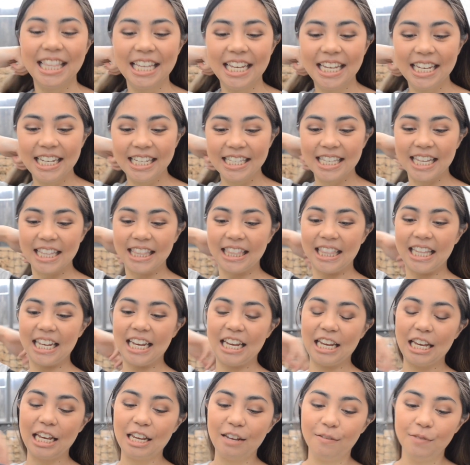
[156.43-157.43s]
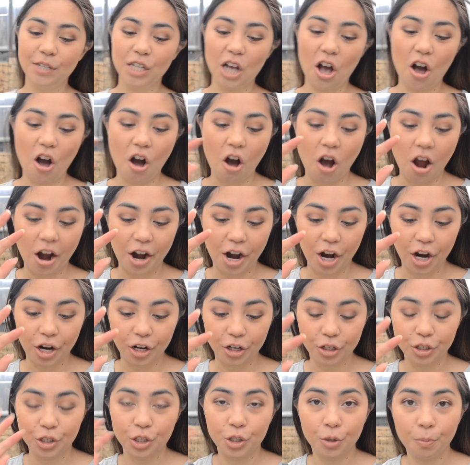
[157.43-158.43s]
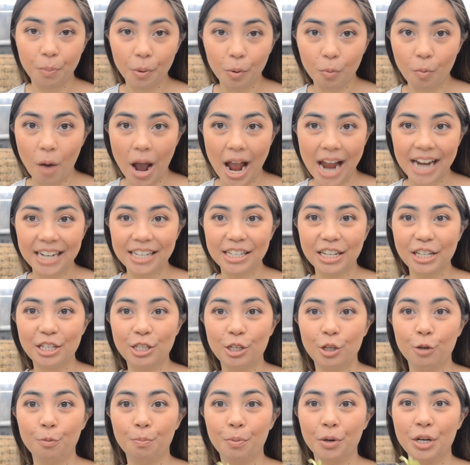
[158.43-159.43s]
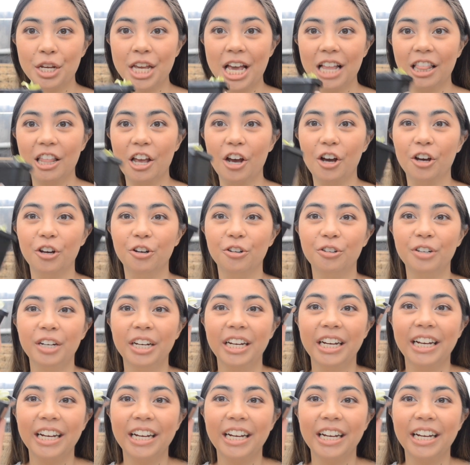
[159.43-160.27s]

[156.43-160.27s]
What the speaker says: These leaves are super white, super yellow.